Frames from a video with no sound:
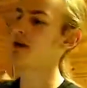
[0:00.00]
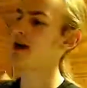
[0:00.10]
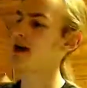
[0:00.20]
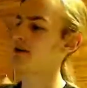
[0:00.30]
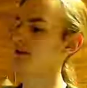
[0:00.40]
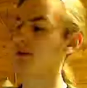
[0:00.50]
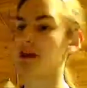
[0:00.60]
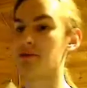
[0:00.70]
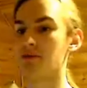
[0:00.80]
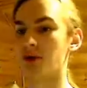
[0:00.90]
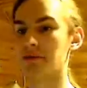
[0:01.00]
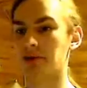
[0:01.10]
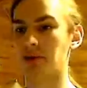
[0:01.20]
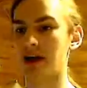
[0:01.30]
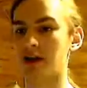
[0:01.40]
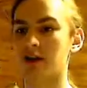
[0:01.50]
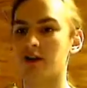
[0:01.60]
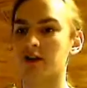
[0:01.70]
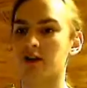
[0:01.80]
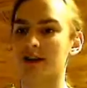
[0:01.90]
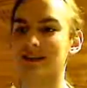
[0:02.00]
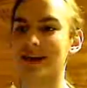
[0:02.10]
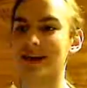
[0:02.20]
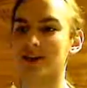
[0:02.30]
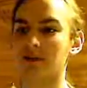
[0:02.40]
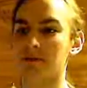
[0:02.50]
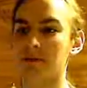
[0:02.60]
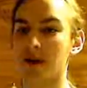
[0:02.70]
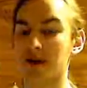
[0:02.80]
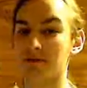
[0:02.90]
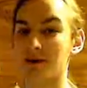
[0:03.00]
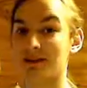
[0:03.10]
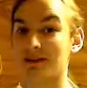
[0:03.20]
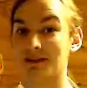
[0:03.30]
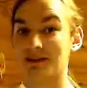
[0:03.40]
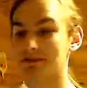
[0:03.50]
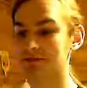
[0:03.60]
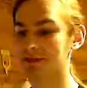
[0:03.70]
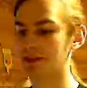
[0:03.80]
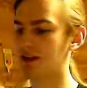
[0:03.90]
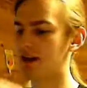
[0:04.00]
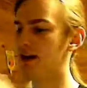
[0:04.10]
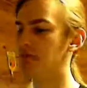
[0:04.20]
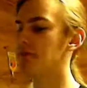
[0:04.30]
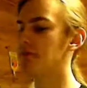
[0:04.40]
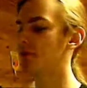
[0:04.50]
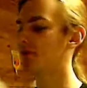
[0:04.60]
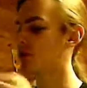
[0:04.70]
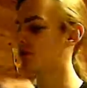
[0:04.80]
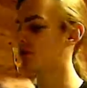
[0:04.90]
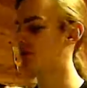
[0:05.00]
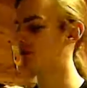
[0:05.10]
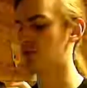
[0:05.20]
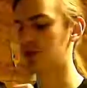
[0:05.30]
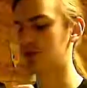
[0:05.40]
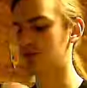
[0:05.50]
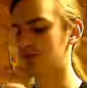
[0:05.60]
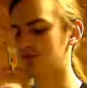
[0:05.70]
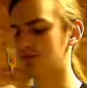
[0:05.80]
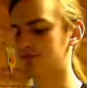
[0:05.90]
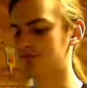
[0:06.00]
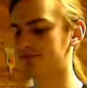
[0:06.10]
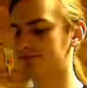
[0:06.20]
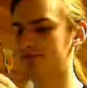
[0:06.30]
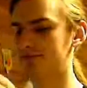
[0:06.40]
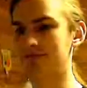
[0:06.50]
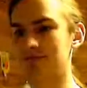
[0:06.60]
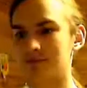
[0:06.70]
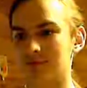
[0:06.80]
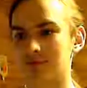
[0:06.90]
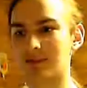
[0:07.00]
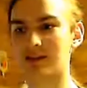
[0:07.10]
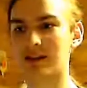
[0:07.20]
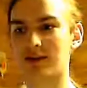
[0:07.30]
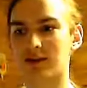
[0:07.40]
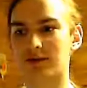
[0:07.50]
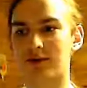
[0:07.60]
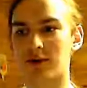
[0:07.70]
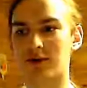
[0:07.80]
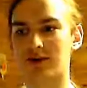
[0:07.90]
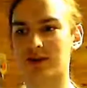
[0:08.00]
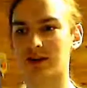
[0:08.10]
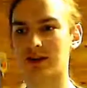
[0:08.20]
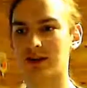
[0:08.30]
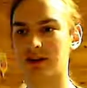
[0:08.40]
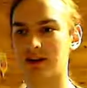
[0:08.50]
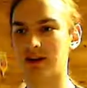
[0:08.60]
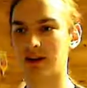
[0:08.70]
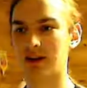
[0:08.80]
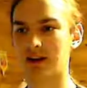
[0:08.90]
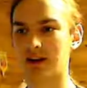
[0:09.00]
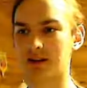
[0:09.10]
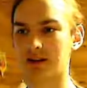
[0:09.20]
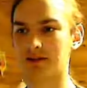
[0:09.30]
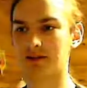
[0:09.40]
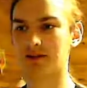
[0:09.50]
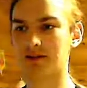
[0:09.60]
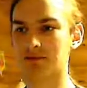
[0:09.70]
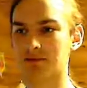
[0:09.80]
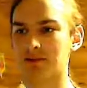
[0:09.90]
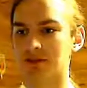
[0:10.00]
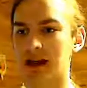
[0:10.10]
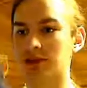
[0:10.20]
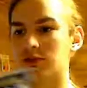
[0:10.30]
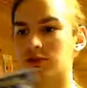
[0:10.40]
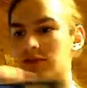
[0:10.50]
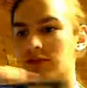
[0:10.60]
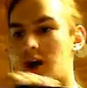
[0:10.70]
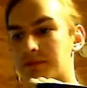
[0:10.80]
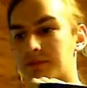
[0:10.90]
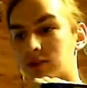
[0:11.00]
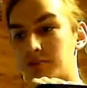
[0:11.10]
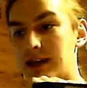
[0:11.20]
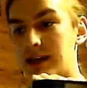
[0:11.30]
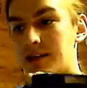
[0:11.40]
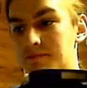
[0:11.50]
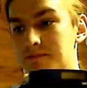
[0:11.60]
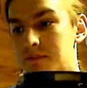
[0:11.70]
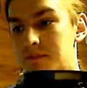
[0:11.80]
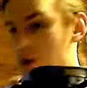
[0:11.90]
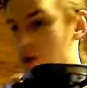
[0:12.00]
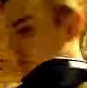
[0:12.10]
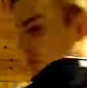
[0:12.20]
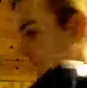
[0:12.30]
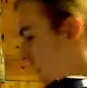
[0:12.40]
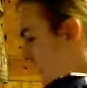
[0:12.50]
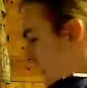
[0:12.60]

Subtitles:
and the Game Boy player attached to the bottom of it. Of course, this was Nintendo's first system that used optical media. Well, they did